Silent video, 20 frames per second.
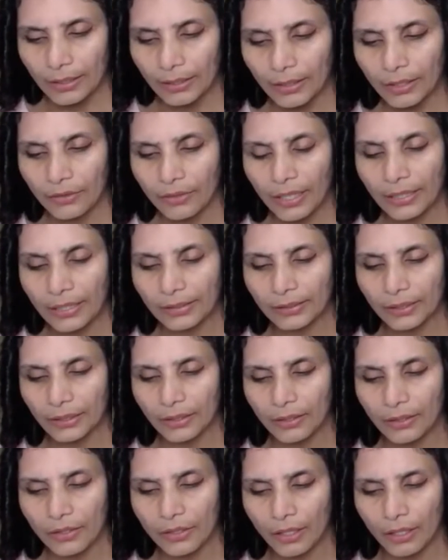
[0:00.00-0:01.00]
The
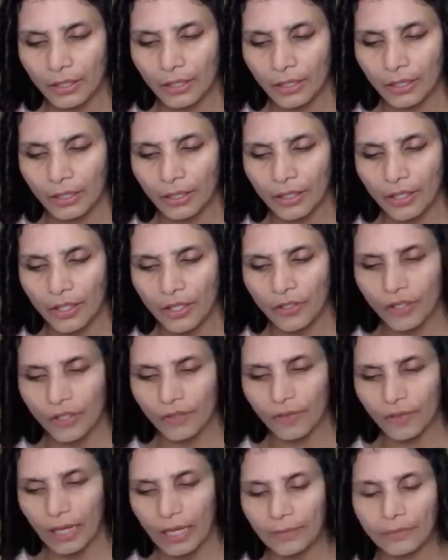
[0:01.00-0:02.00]
recent
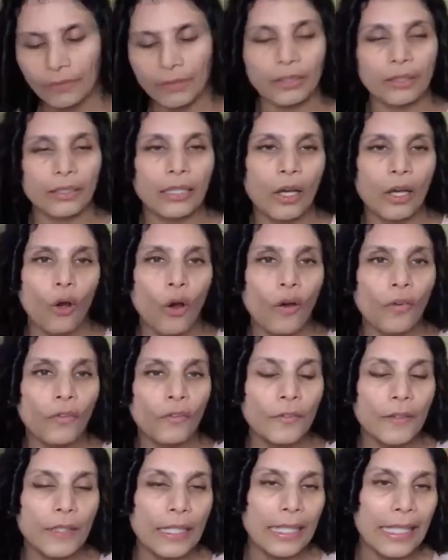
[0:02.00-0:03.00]
revival of
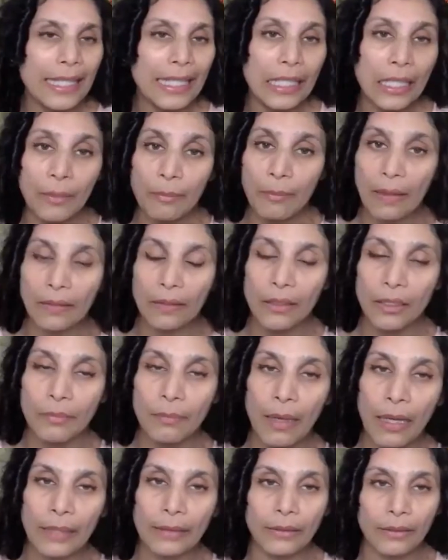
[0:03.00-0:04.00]
the healing method
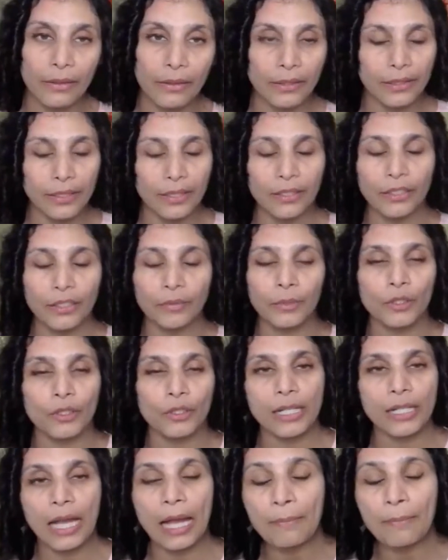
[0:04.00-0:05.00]
by the Christian
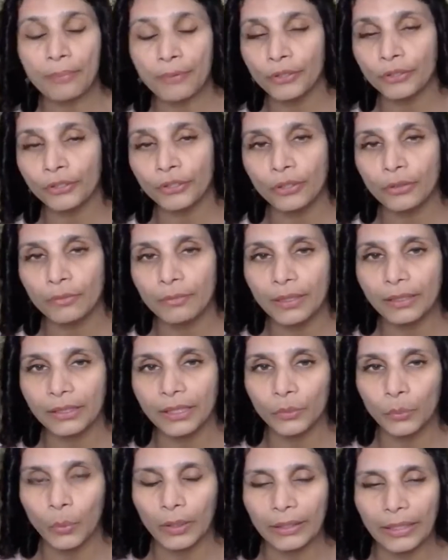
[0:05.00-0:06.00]
community, I presume this
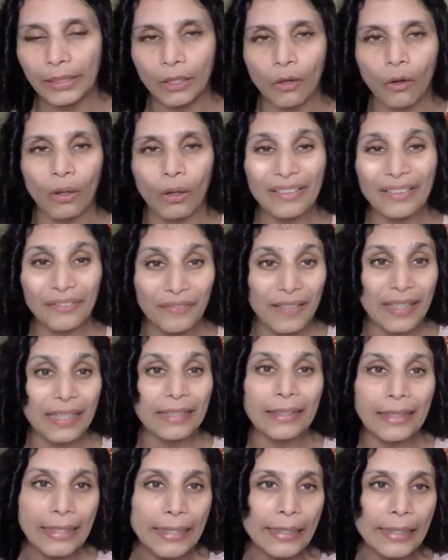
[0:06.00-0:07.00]
is what they call faith
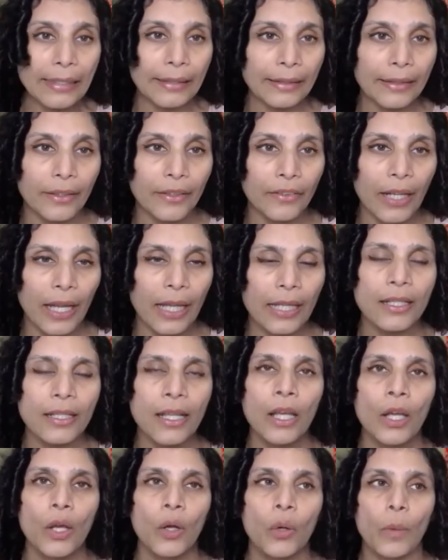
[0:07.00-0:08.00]
healing, right?
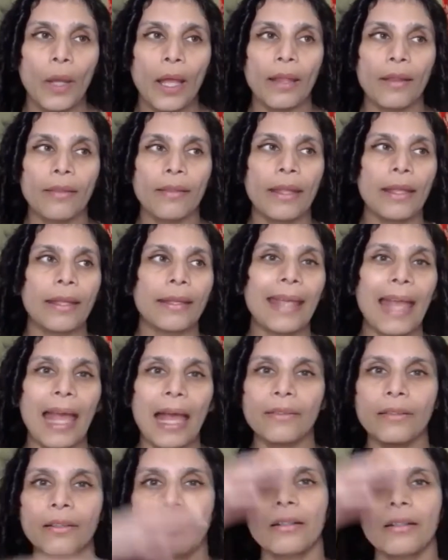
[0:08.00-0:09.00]
Where they
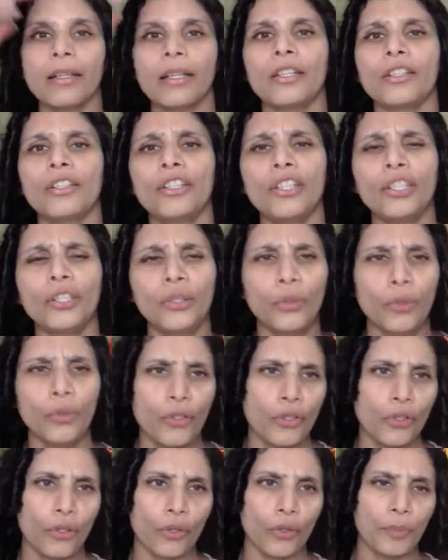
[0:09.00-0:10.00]
gather in
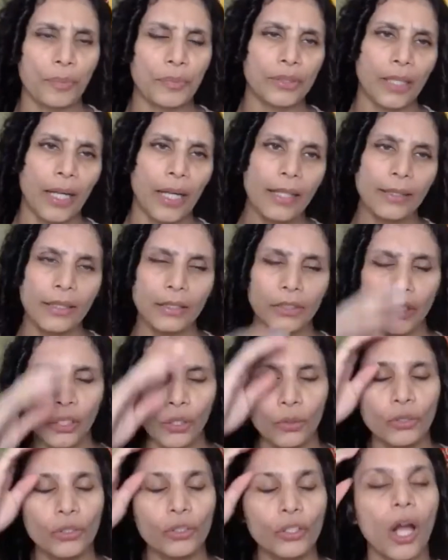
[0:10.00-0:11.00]
huge groups, right? There's a
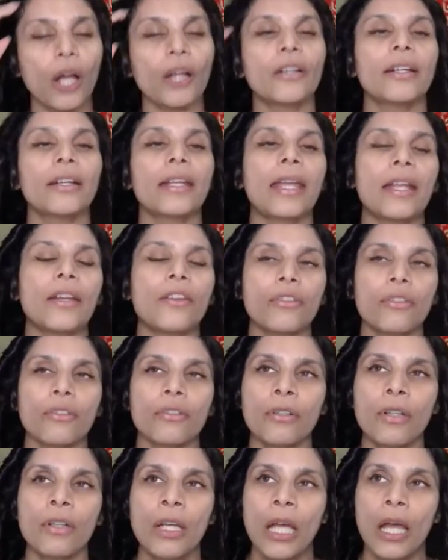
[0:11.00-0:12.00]
huge
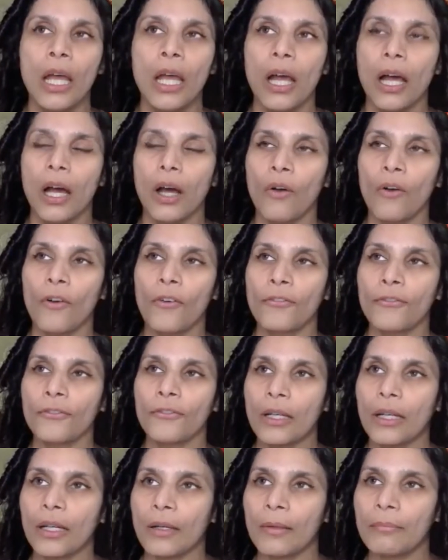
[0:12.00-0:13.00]
congregation of
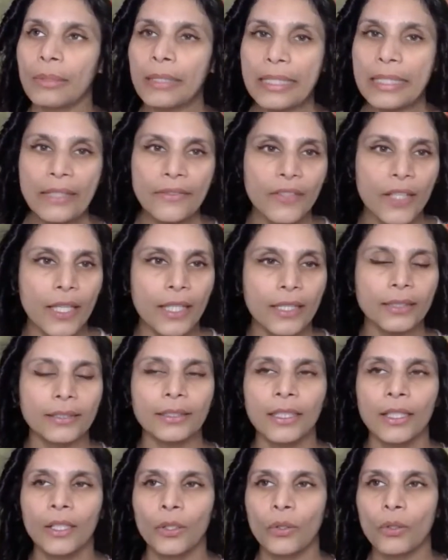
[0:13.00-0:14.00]

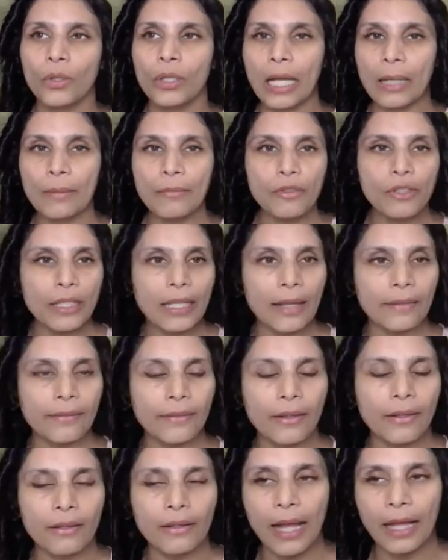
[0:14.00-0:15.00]
believers who come
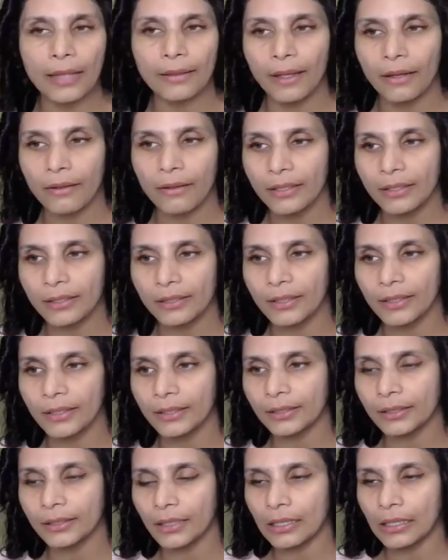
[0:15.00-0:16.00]
together, and there is
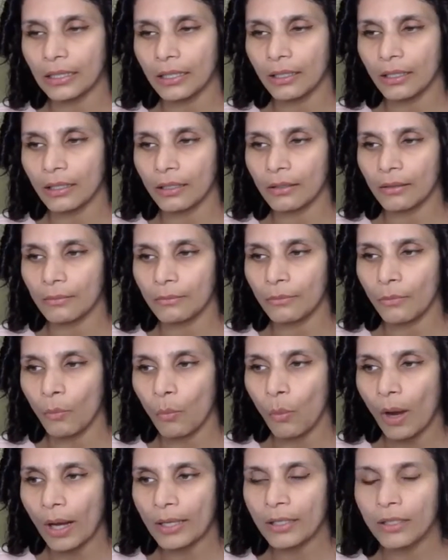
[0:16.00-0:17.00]
this
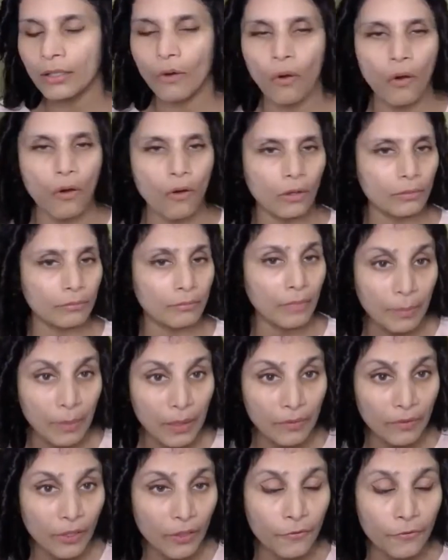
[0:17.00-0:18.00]
one or maybe
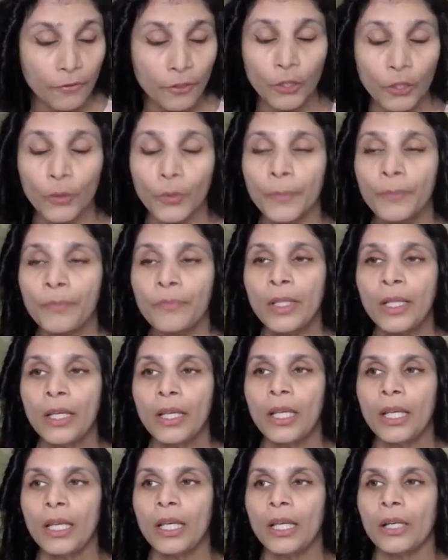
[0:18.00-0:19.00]
even a few
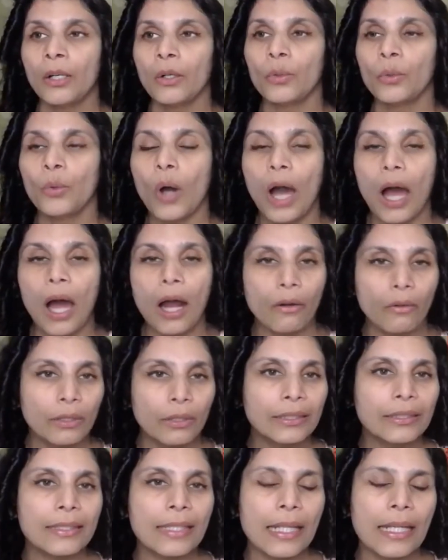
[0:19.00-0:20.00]
who are on
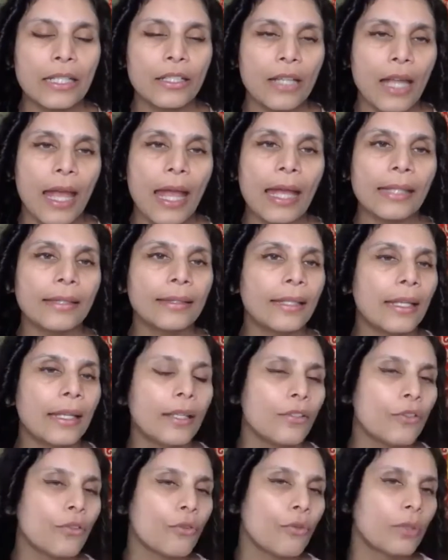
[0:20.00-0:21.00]
stage, and they
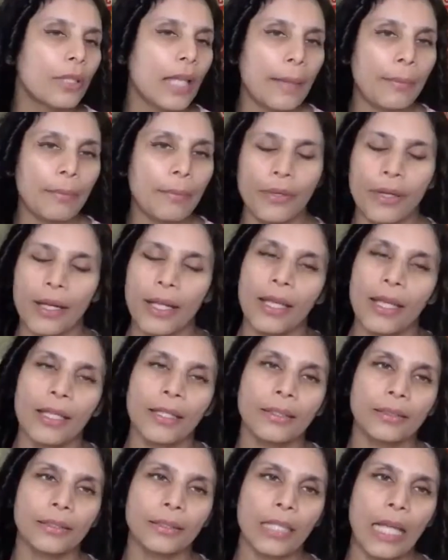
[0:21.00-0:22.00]
do their
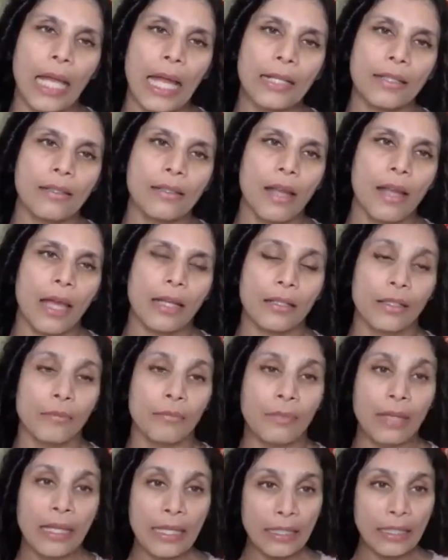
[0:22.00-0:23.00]
prayers at an
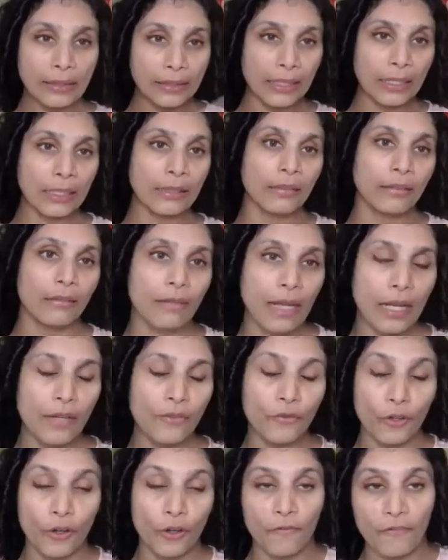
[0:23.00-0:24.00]
amazing rate
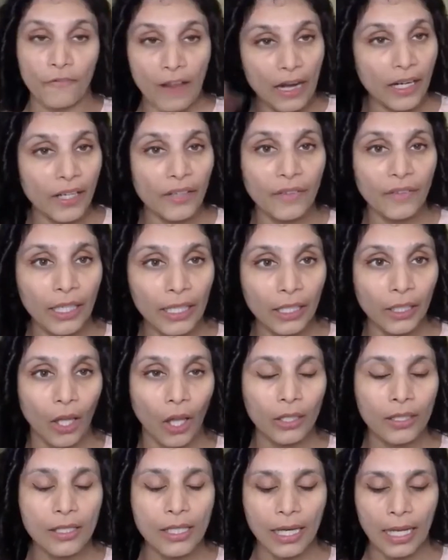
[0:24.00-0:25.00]
for a very, very
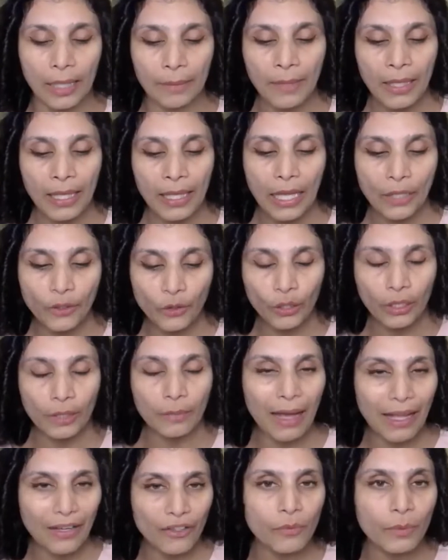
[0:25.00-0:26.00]
long time. And you can
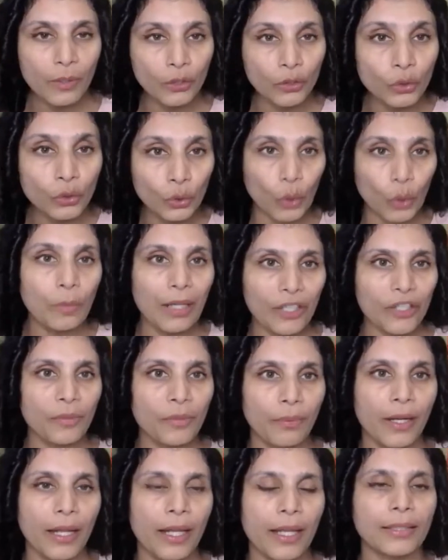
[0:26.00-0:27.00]
imagine, with so much
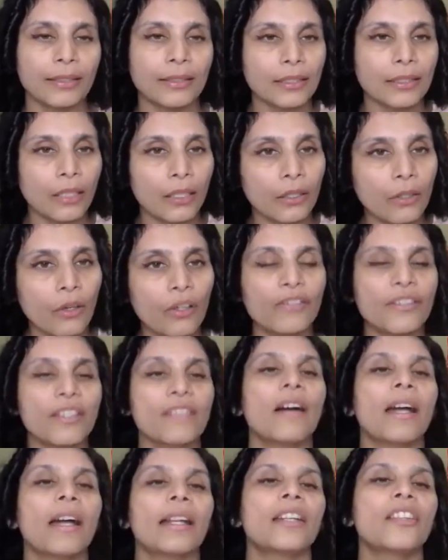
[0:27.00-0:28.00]
prayers, there's a lot of
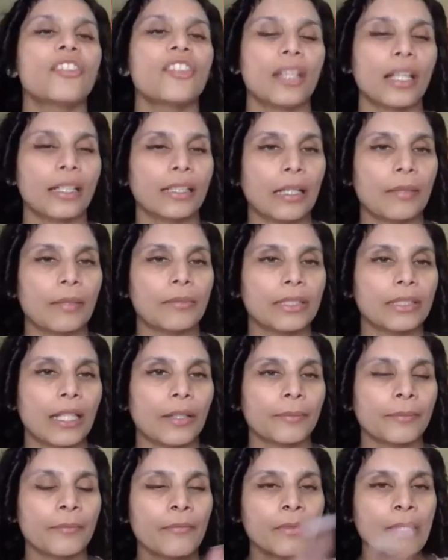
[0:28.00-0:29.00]
divine energy that comes down.
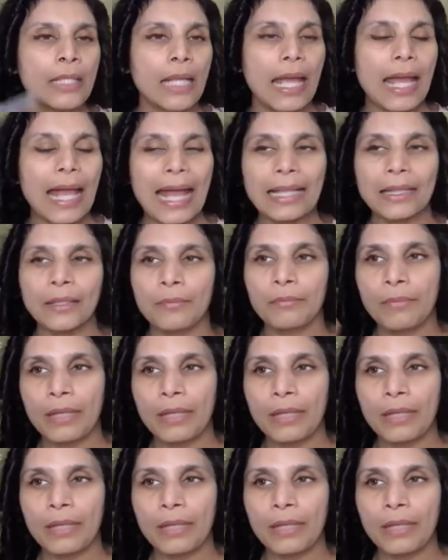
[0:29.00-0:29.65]
And the